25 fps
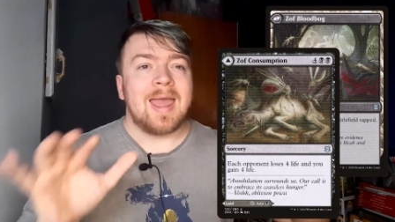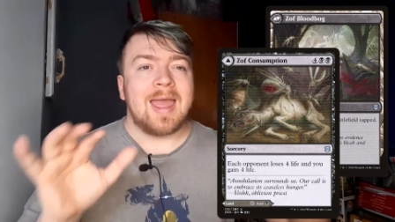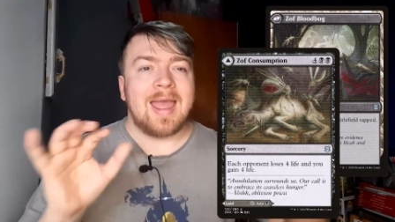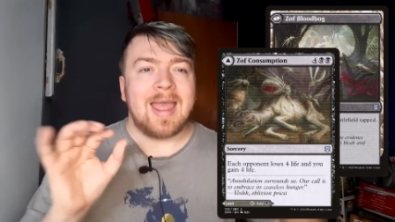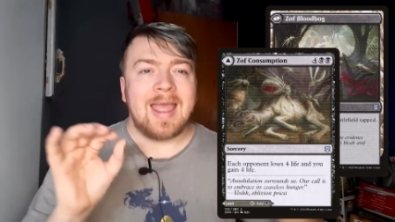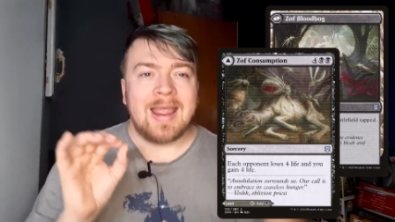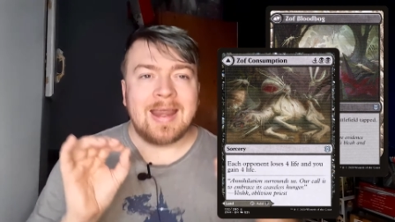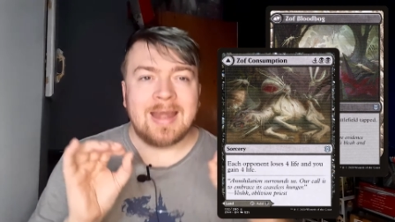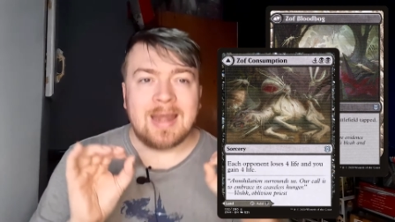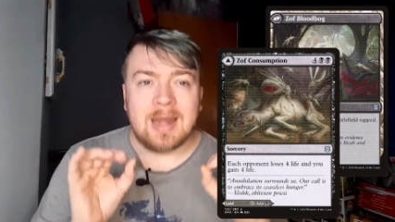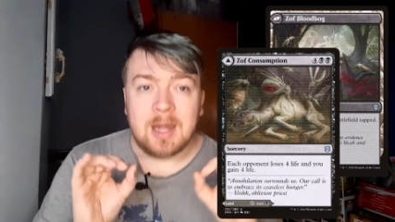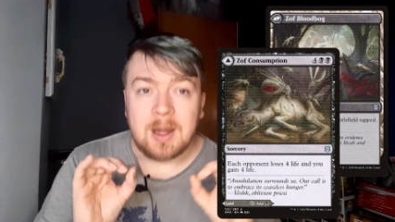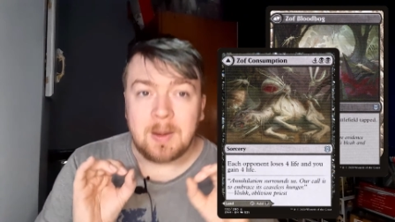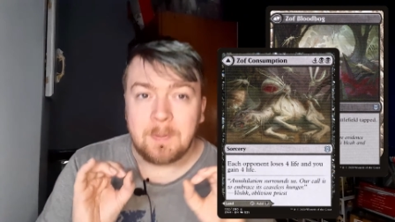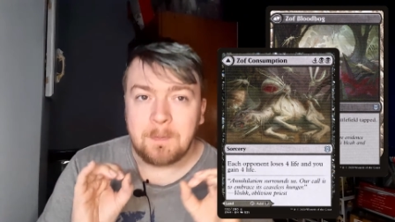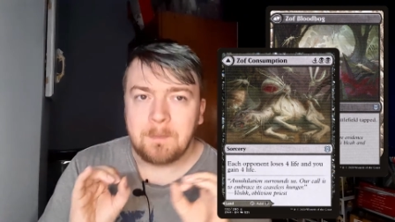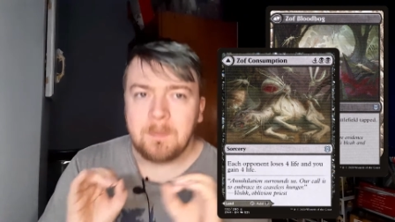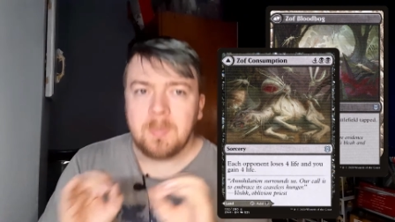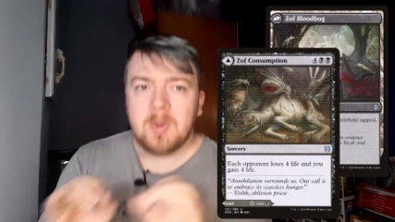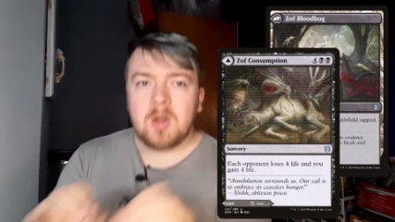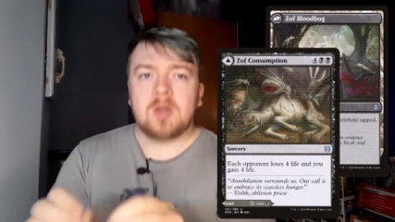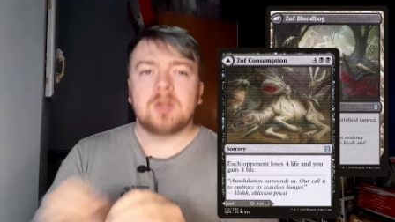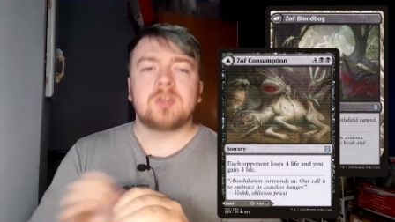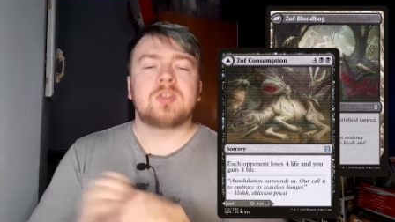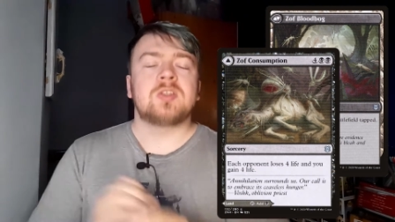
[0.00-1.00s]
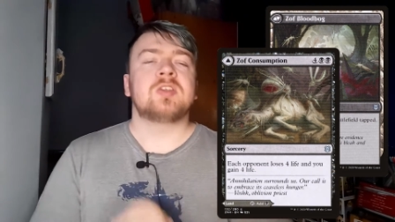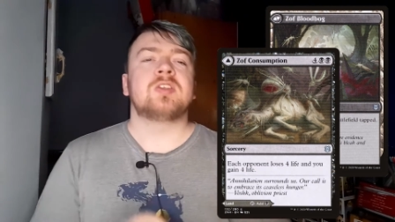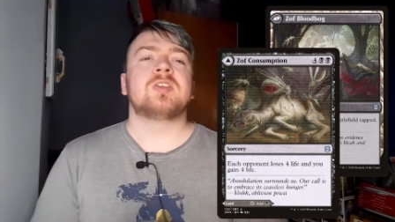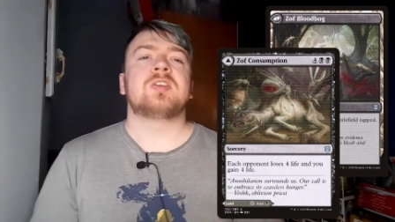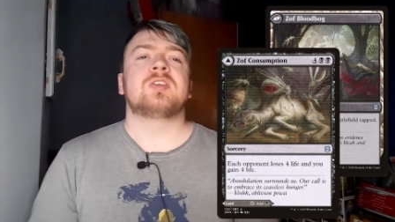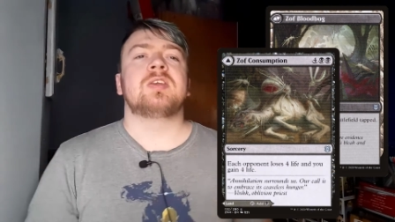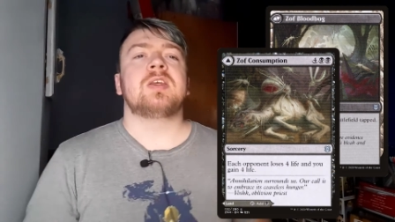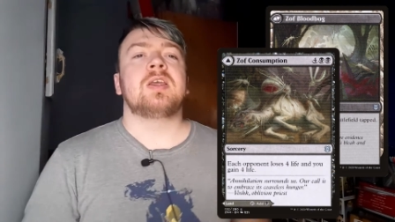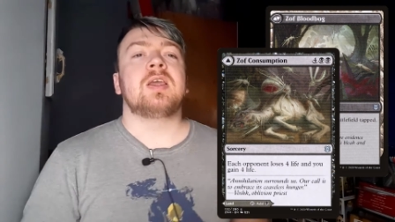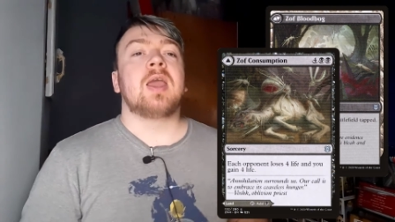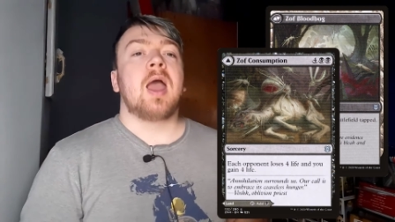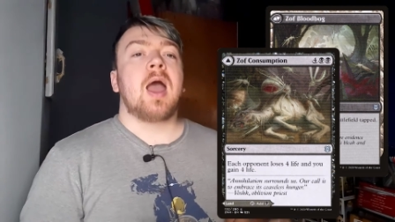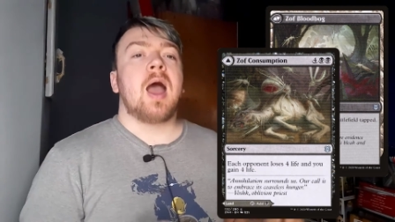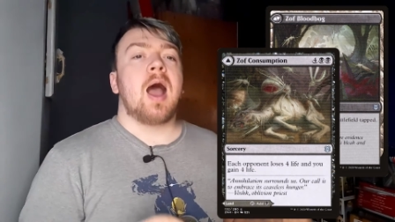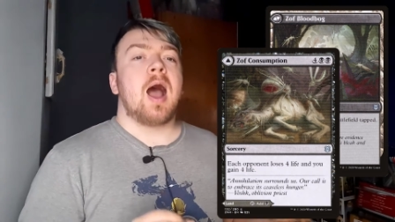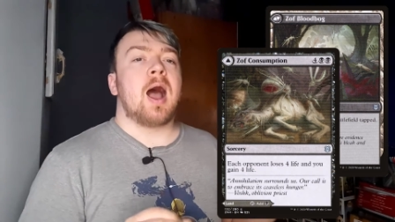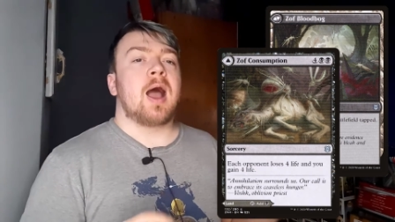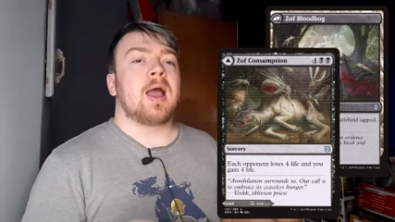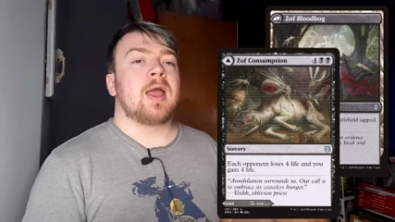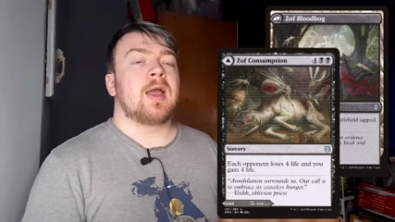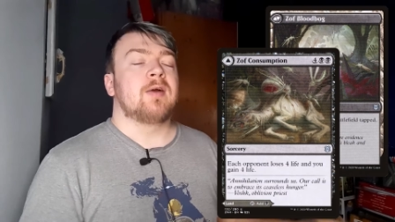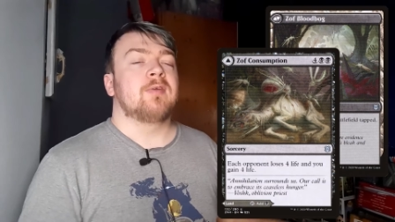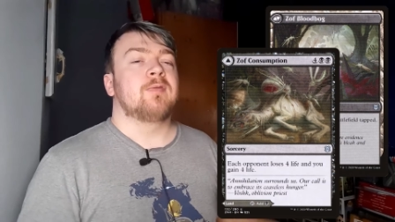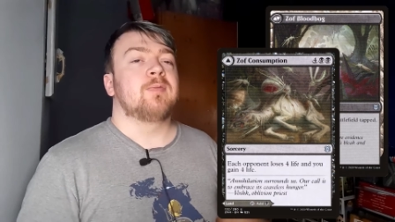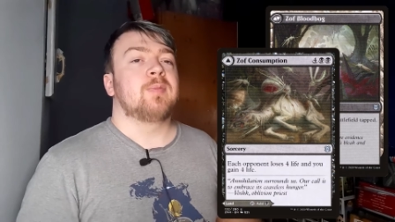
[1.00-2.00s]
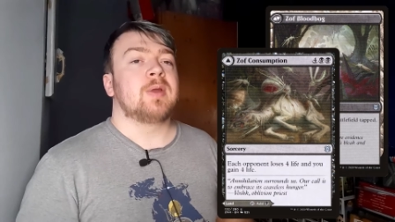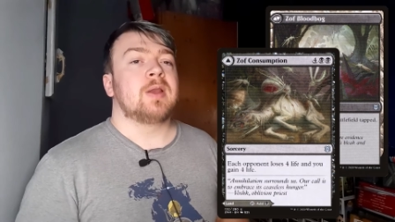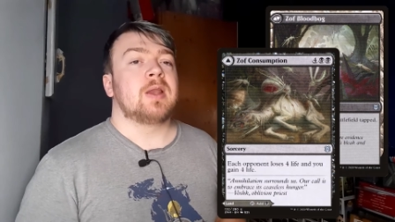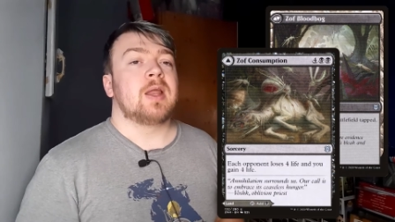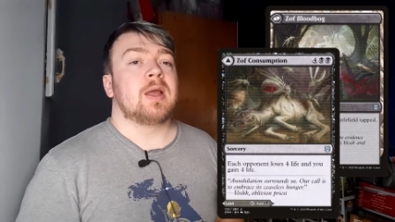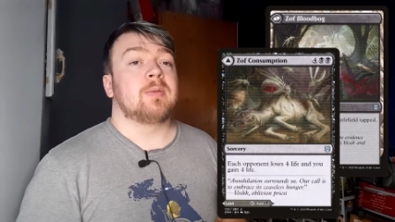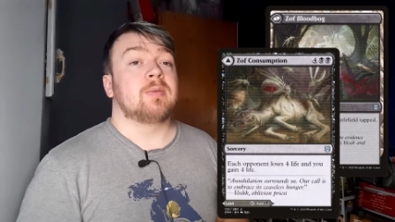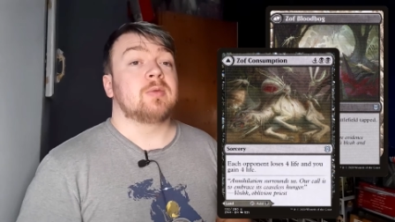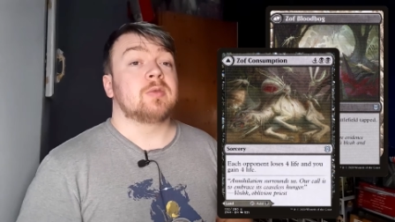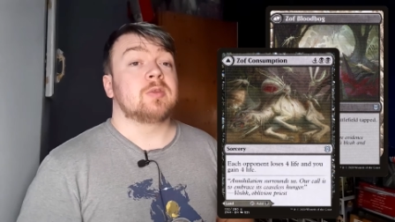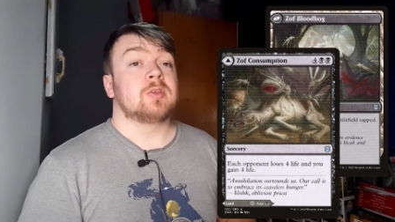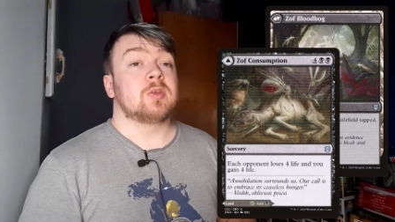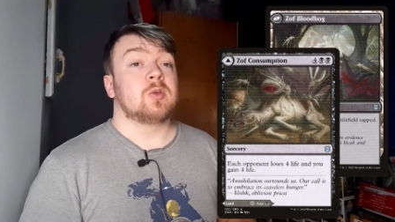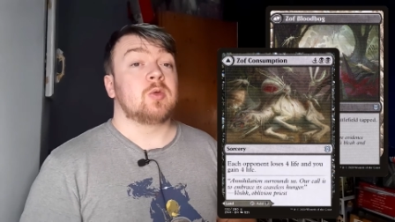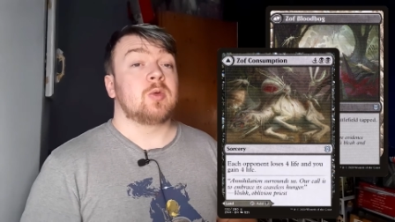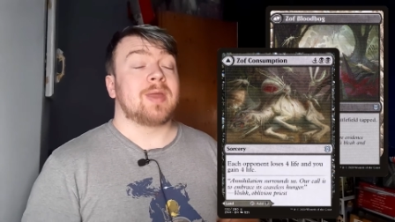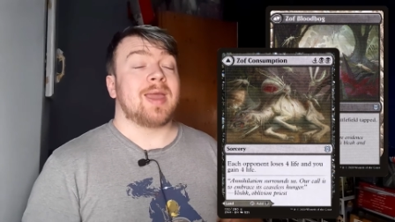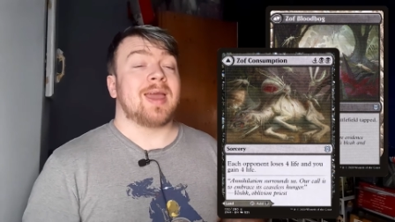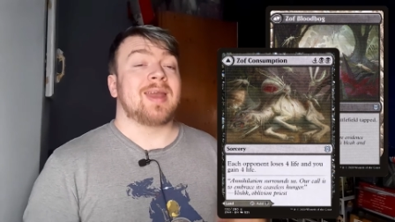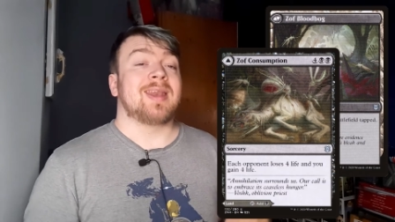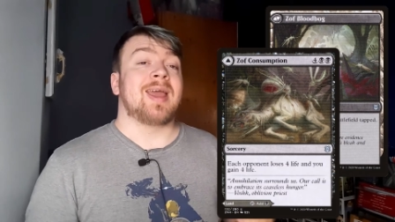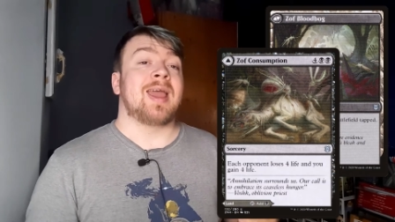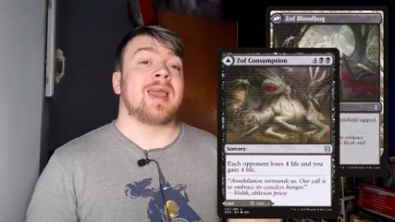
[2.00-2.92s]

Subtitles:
in an emergency, I have been able to get